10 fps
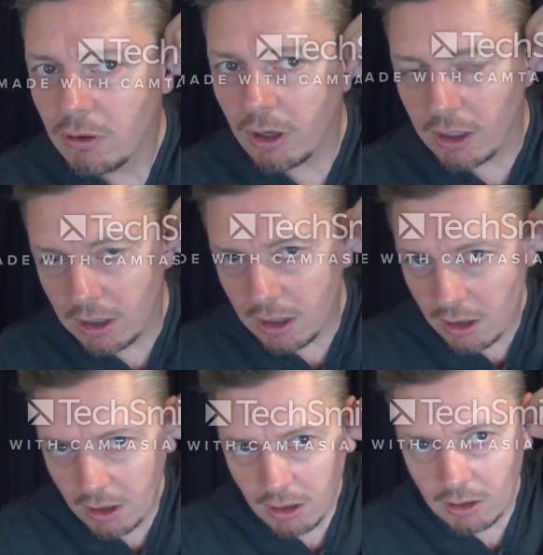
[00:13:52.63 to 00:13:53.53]
right
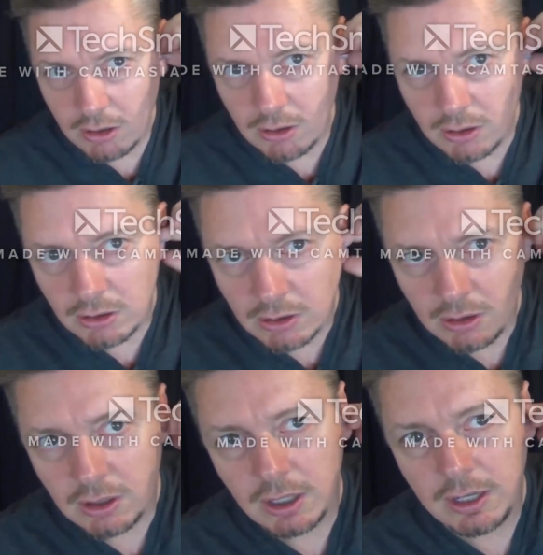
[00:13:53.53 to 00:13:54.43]
here,
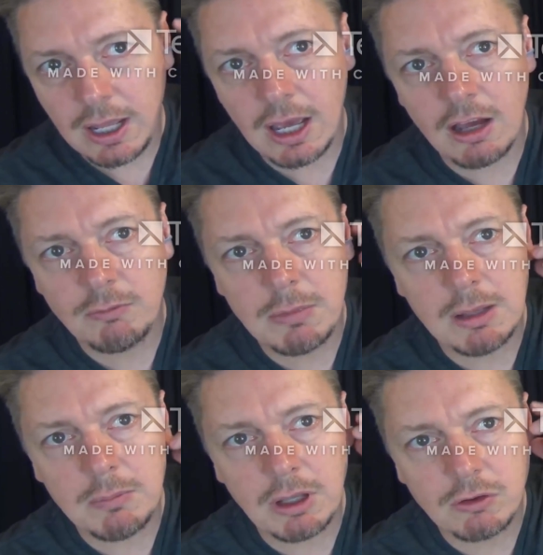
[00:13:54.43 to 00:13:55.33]
and have
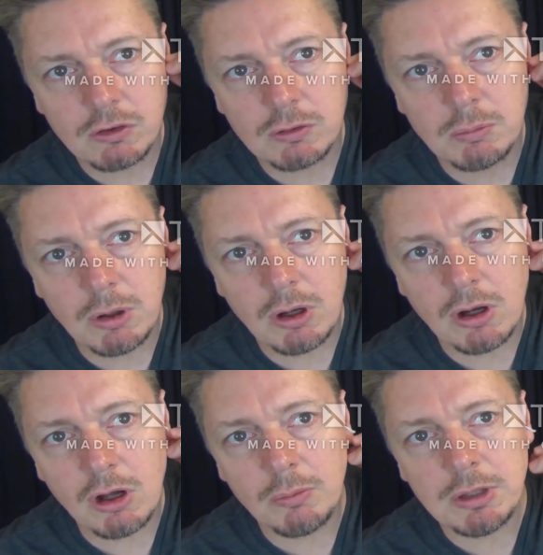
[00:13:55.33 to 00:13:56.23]
maybe a
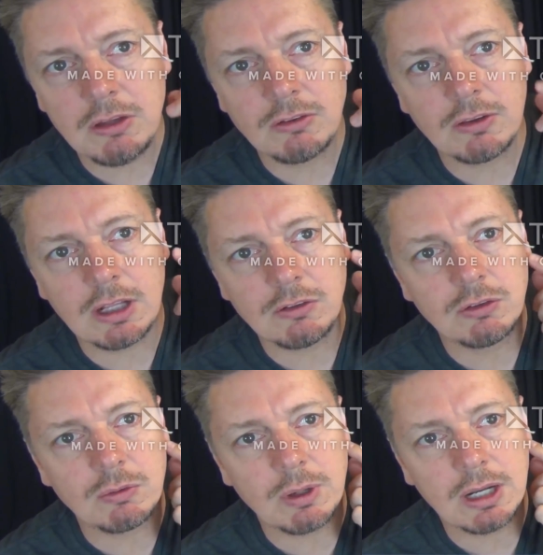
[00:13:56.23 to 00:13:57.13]
small piece of that
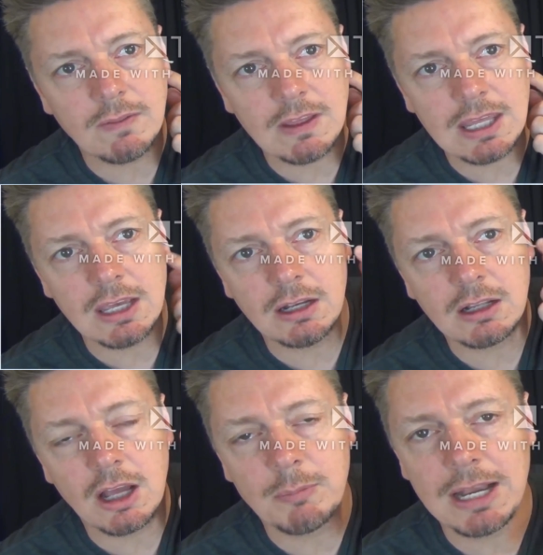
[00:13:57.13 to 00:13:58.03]
string at the
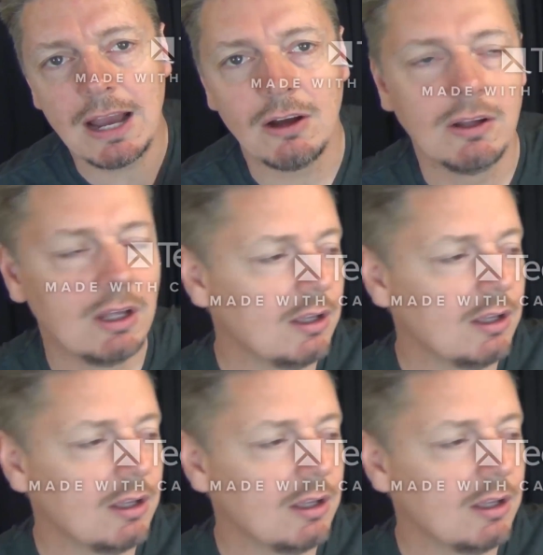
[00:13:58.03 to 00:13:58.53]
end coming out.